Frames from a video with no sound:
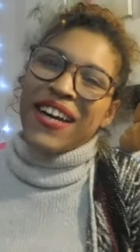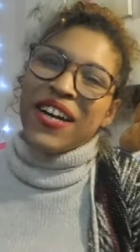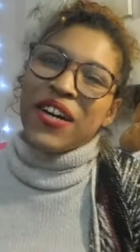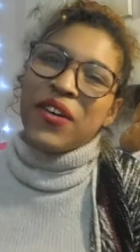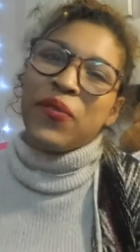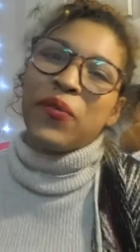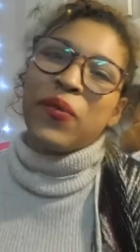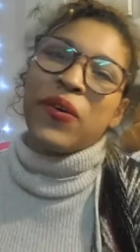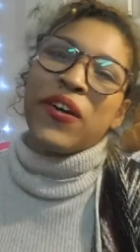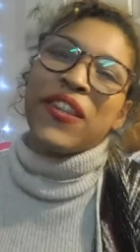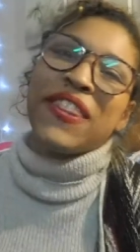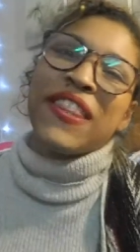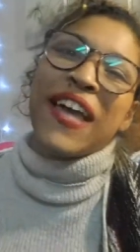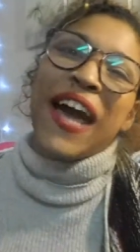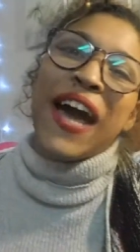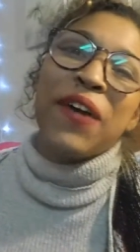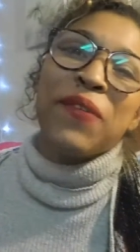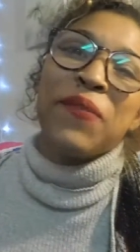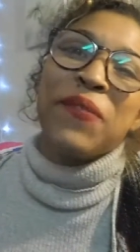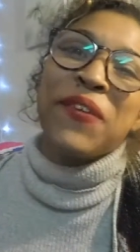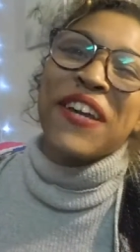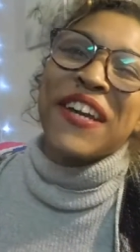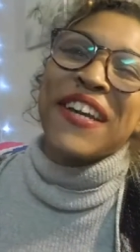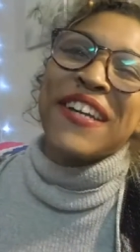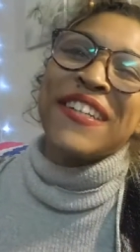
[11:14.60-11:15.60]
And with
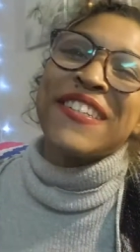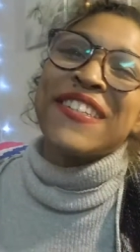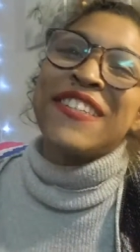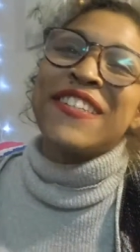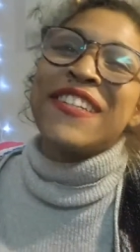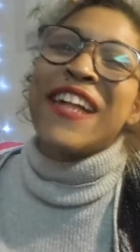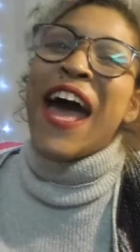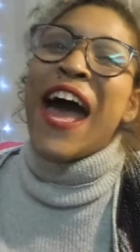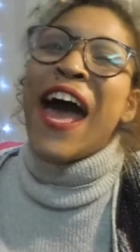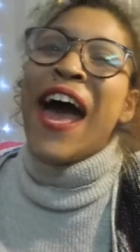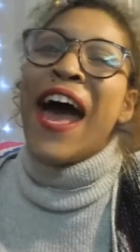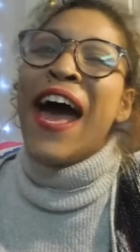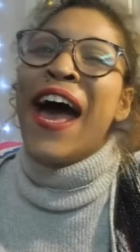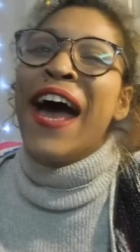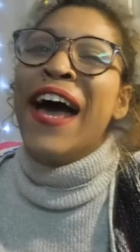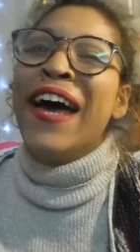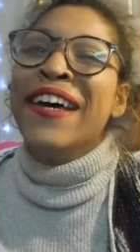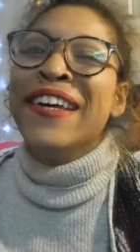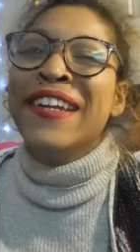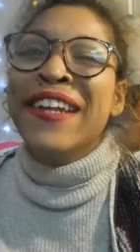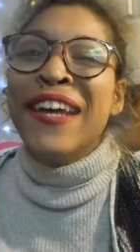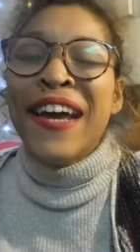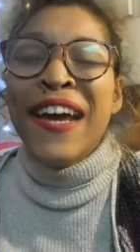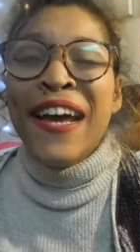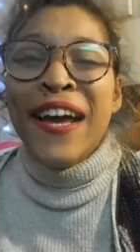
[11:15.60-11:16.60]
that being
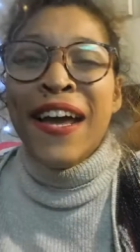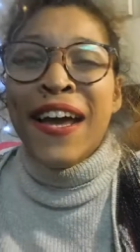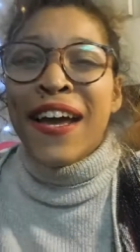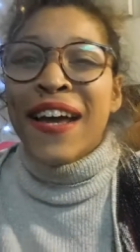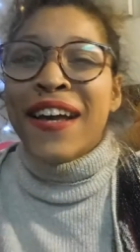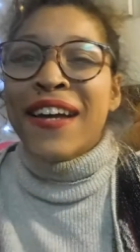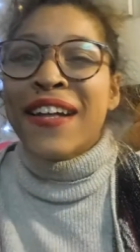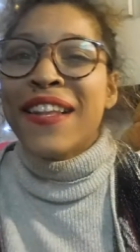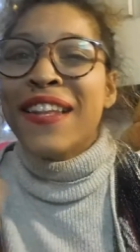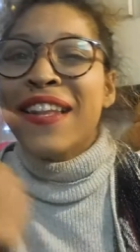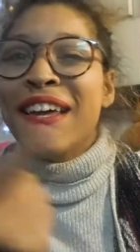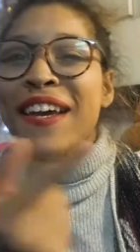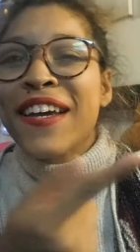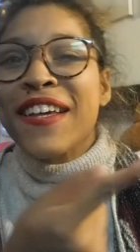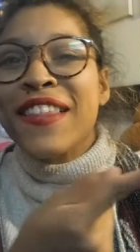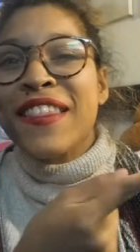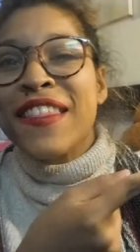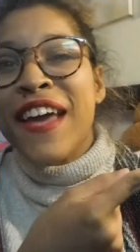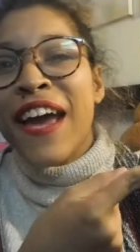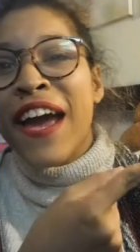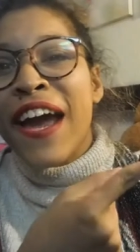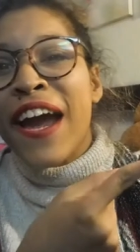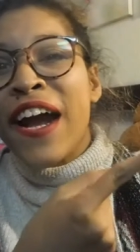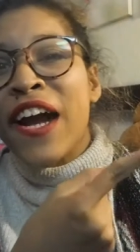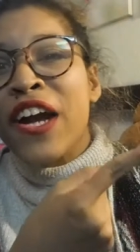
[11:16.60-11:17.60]
said, click
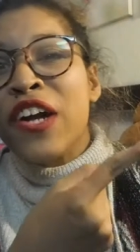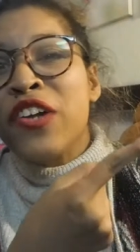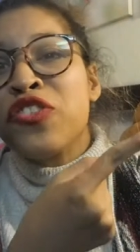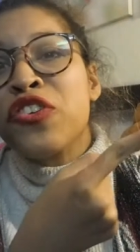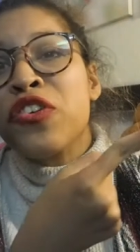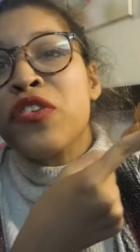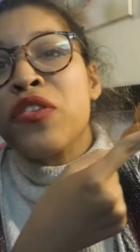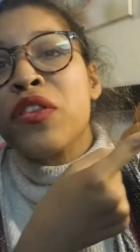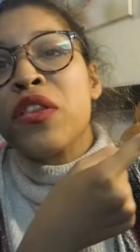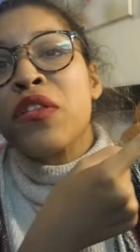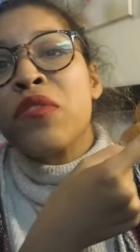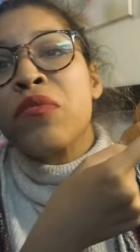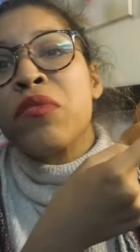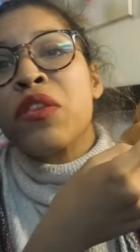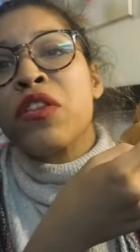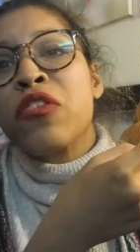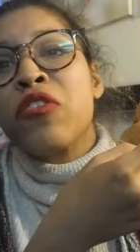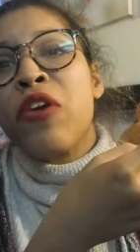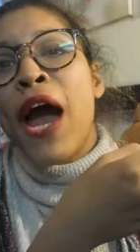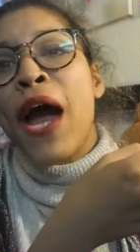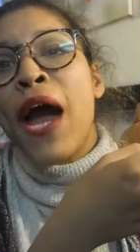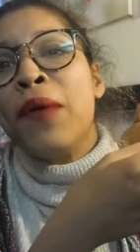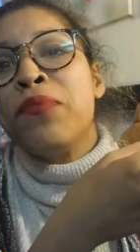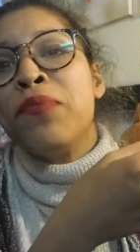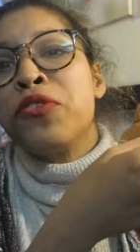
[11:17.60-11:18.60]
there to
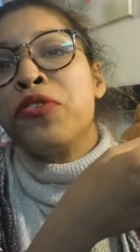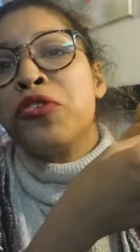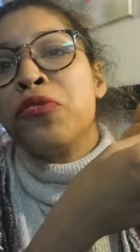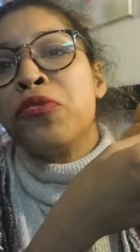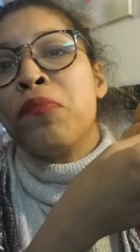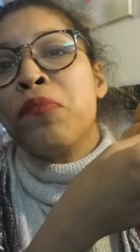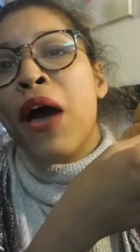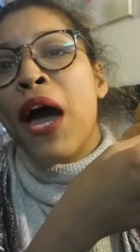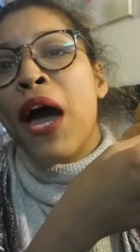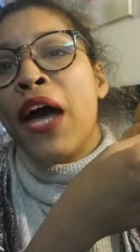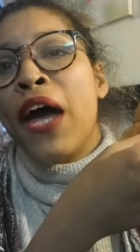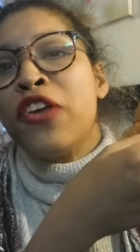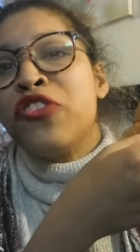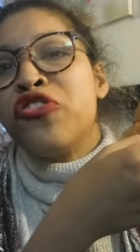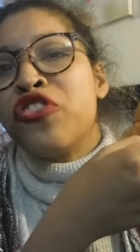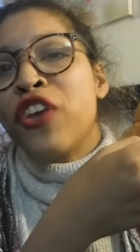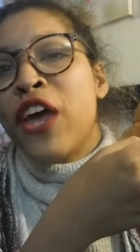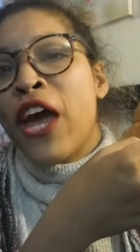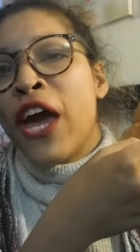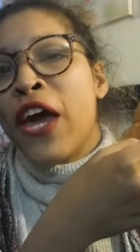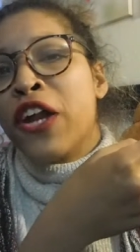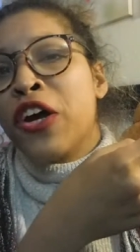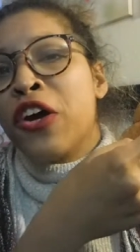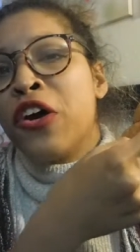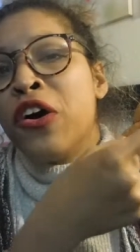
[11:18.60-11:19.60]
subscribe to my
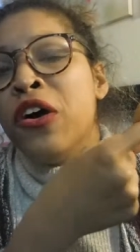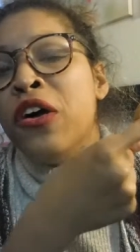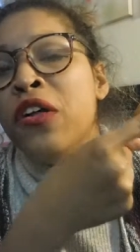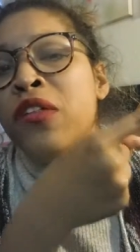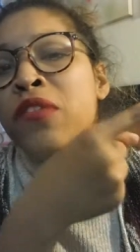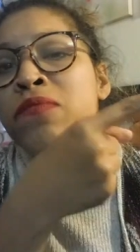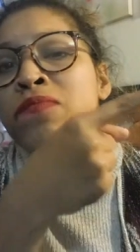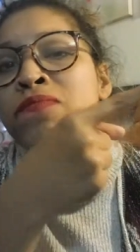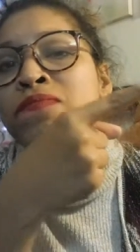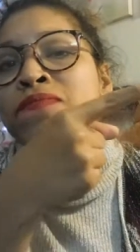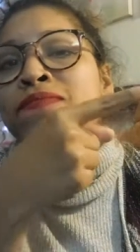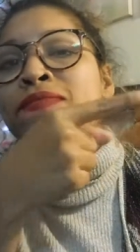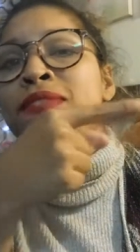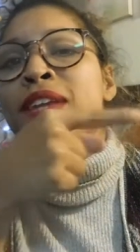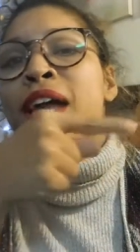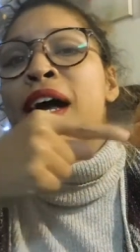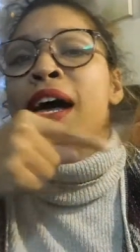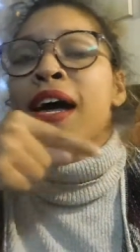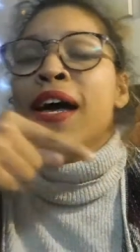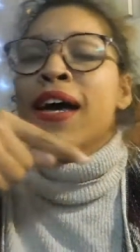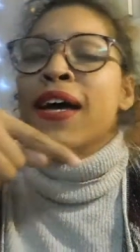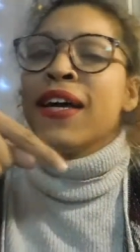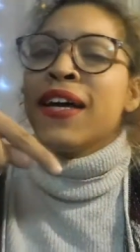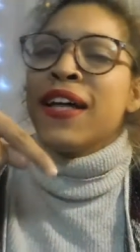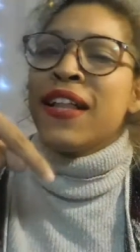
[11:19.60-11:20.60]
channel.
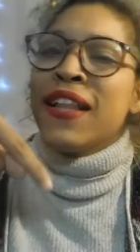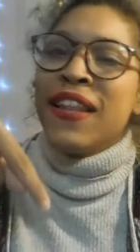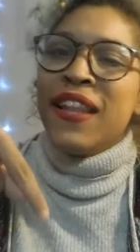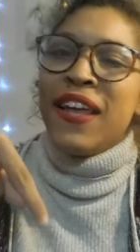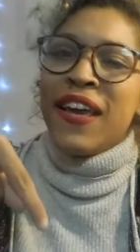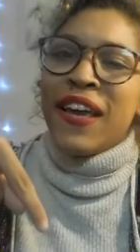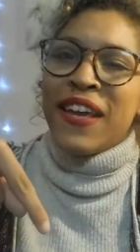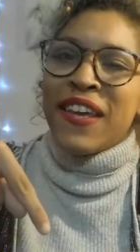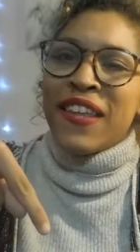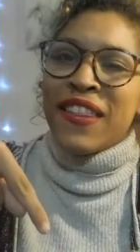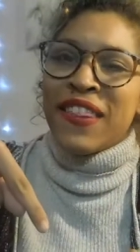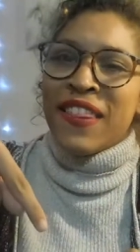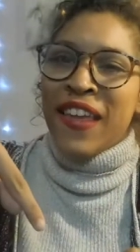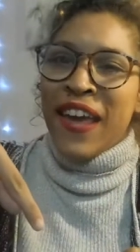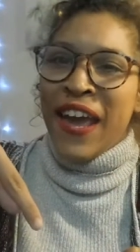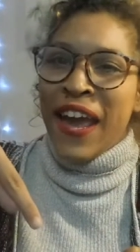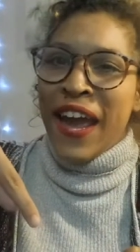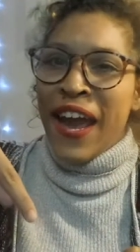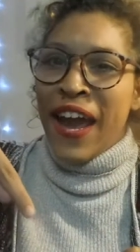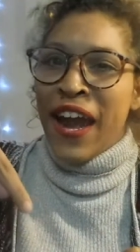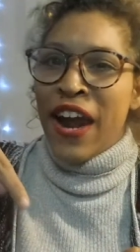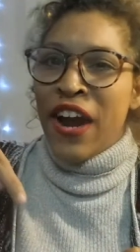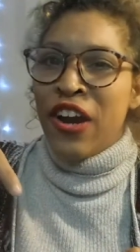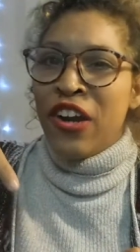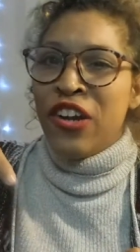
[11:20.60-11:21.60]
Click
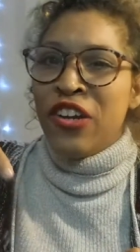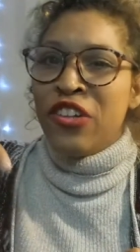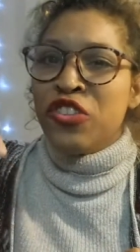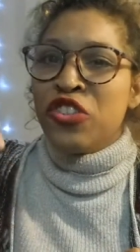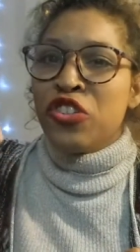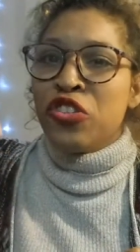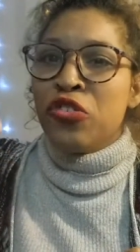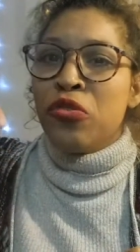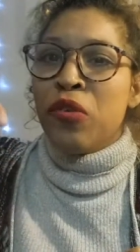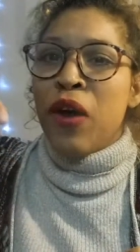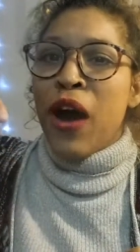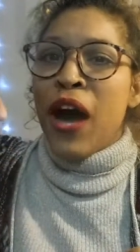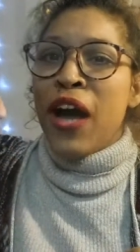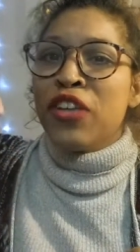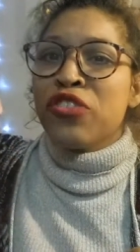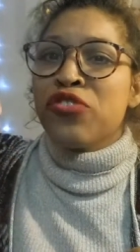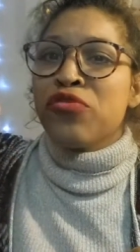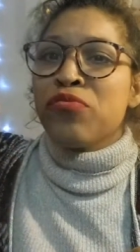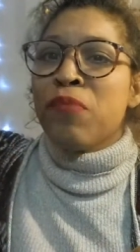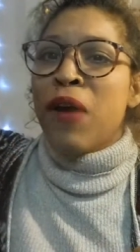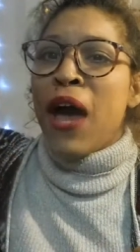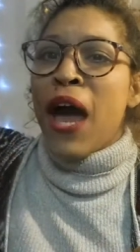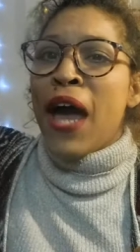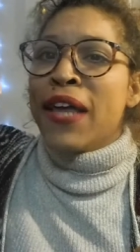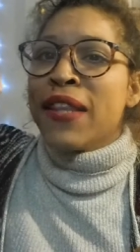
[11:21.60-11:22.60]
there to watch
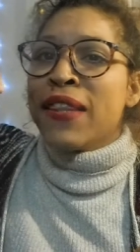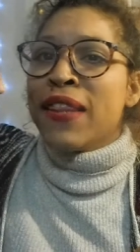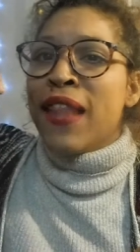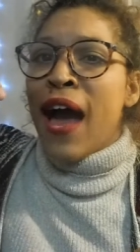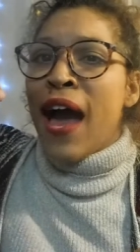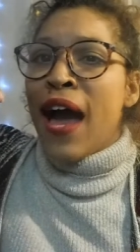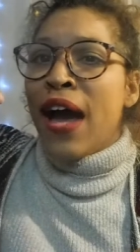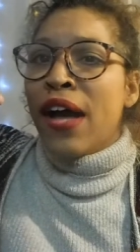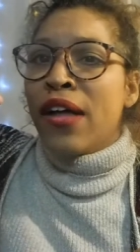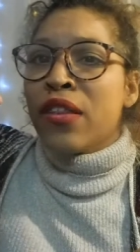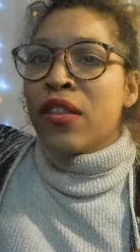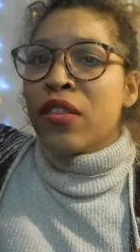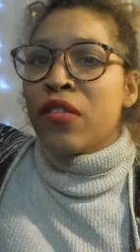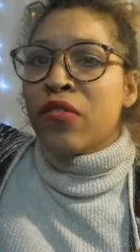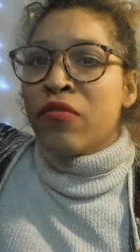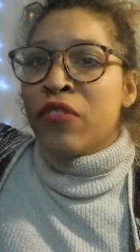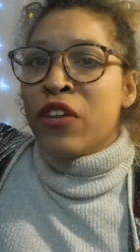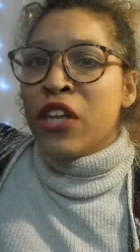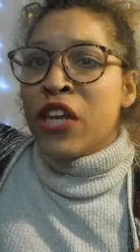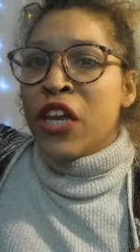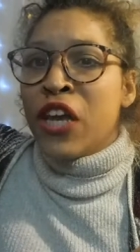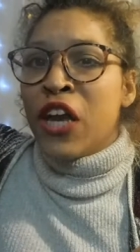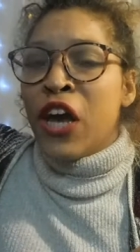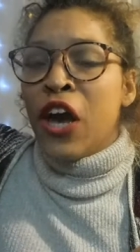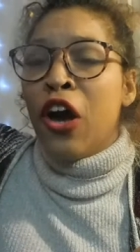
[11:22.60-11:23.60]
my last
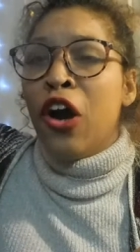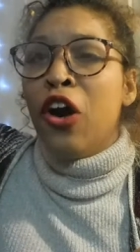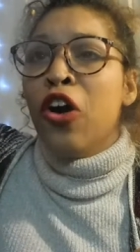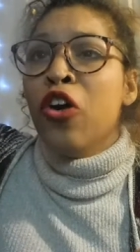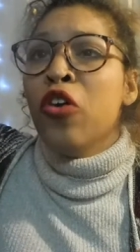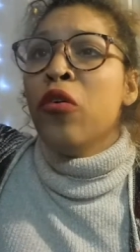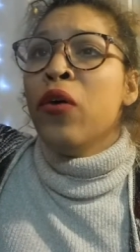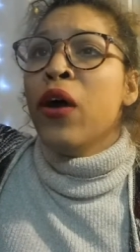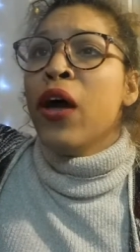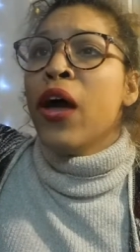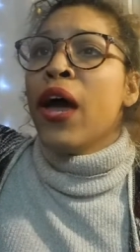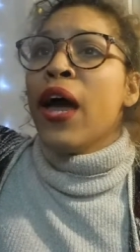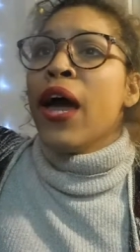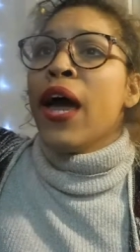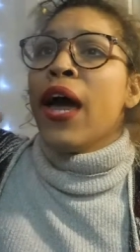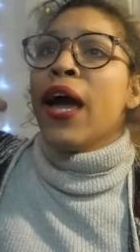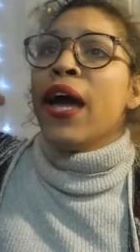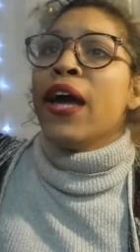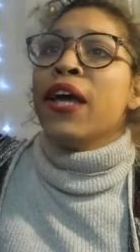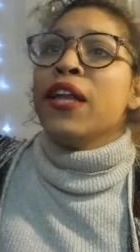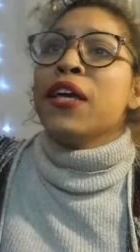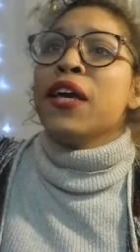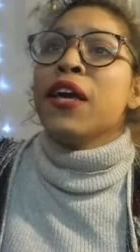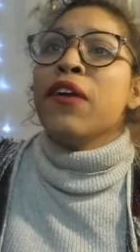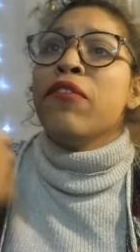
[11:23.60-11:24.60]
video.
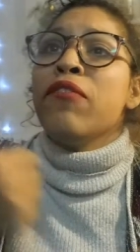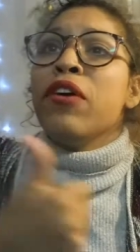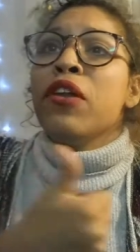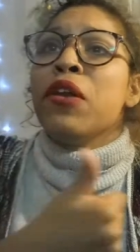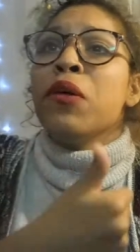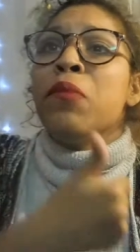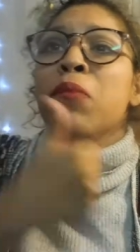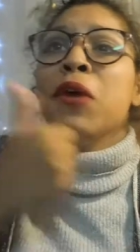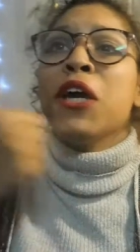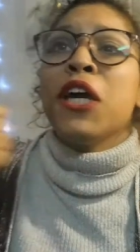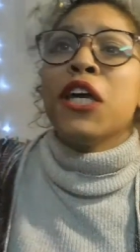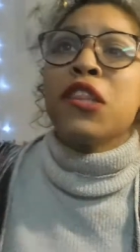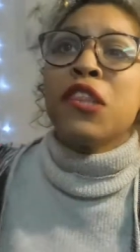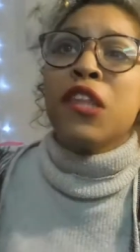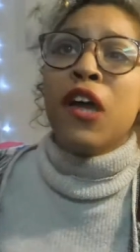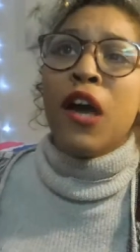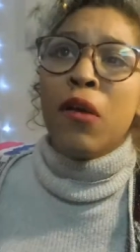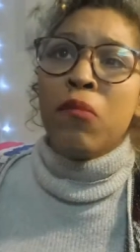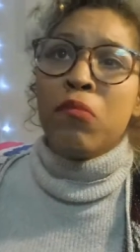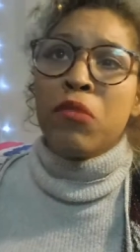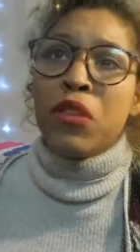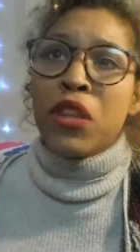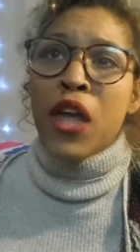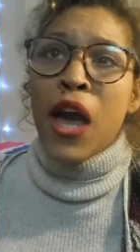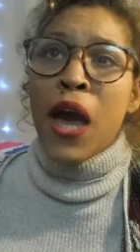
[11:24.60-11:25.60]
And give it a big
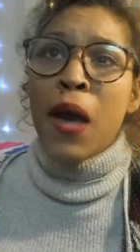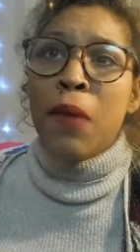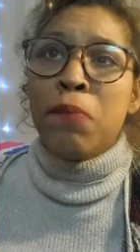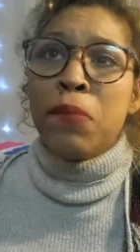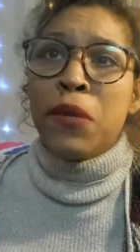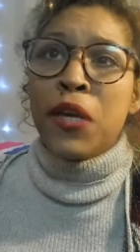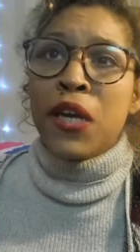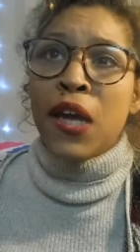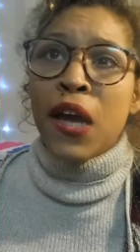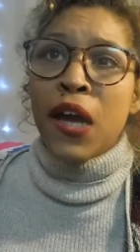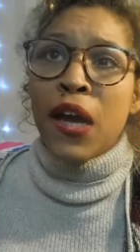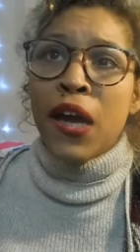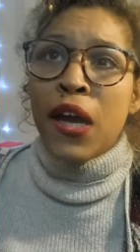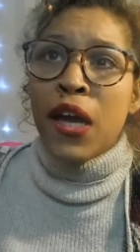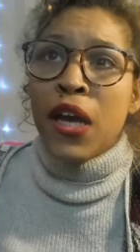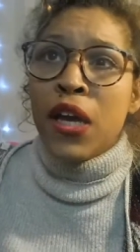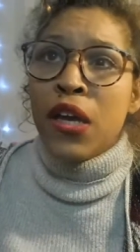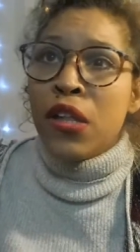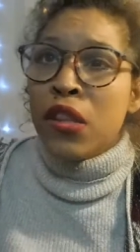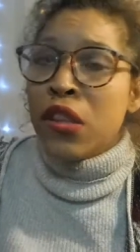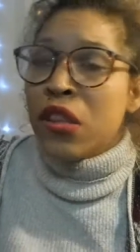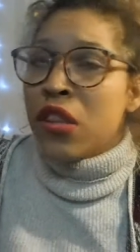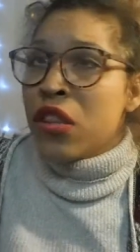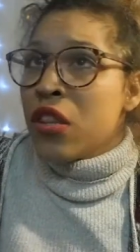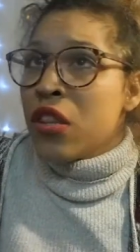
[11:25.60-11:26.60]
thumbs up because